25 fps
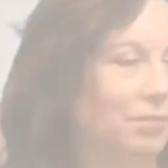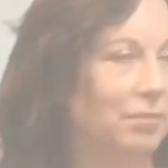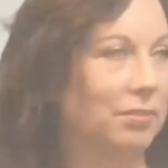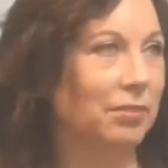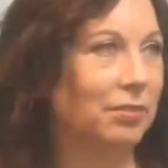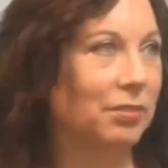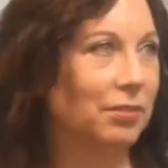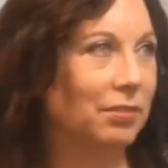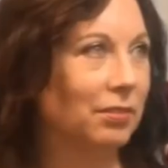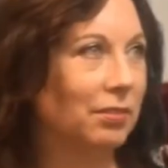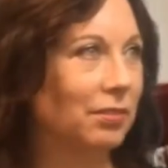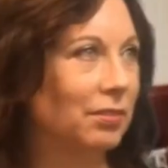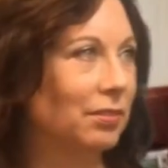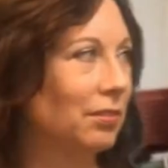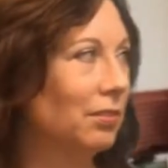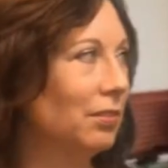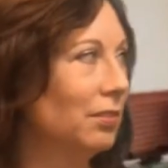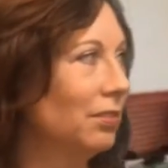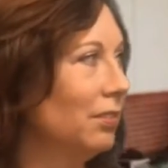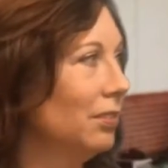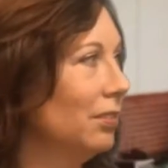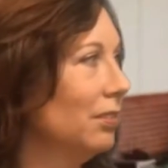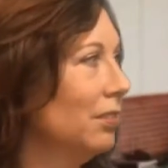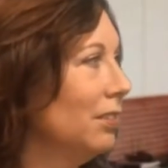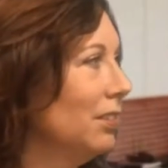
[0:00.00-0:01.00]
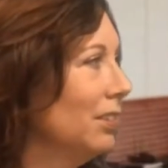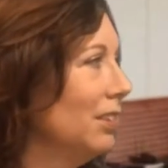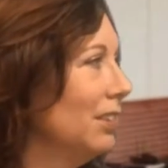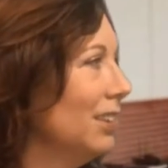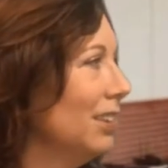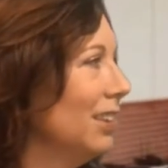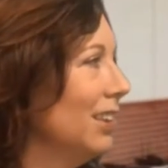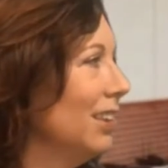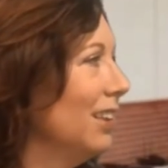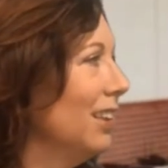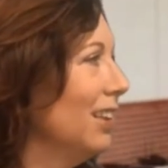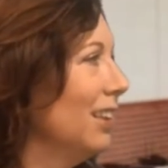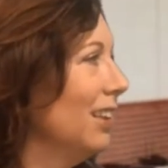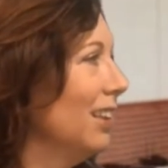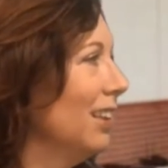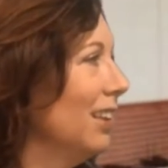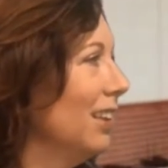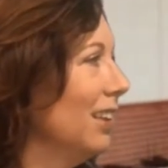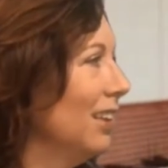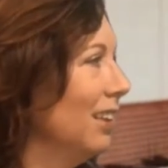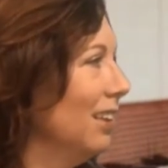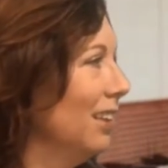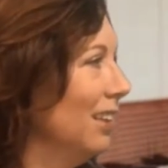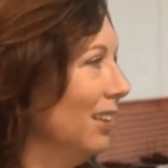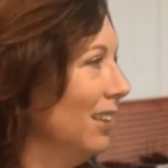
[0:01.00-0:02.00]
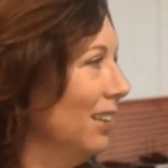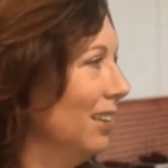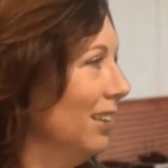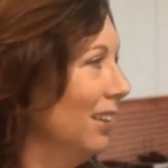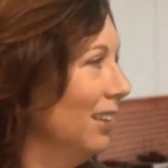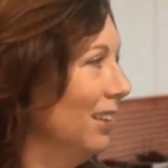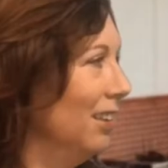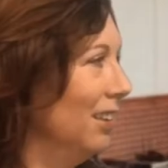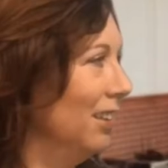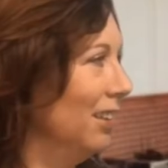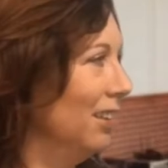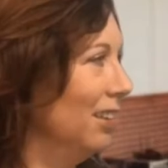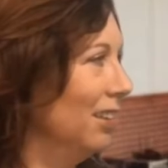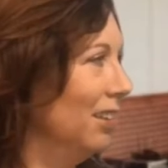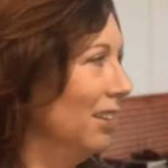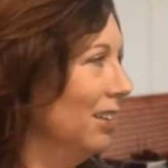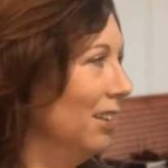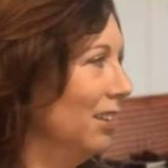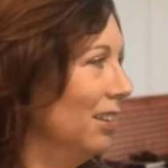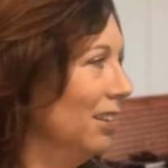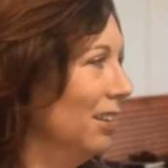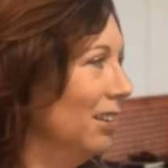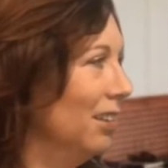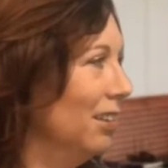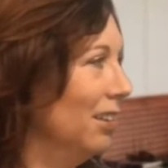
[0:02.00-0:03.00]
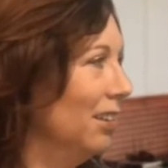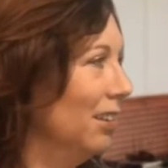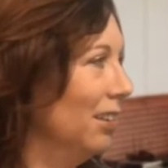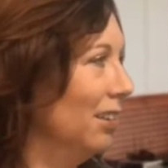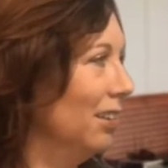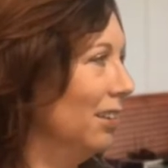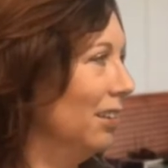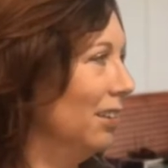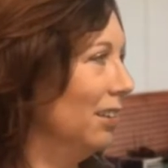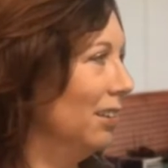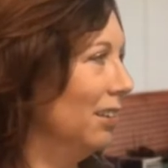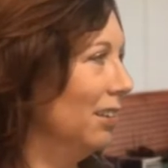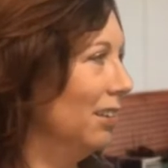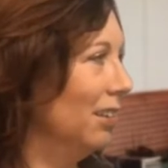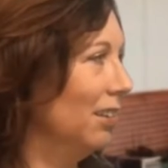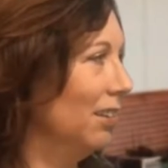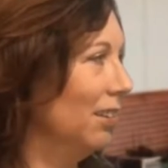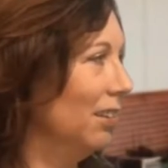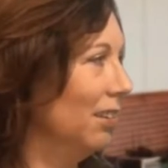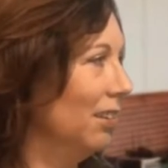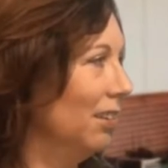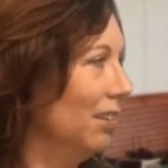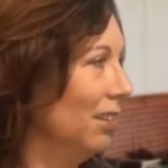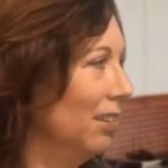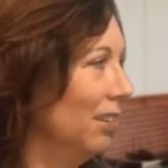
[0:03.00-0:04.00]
(silent)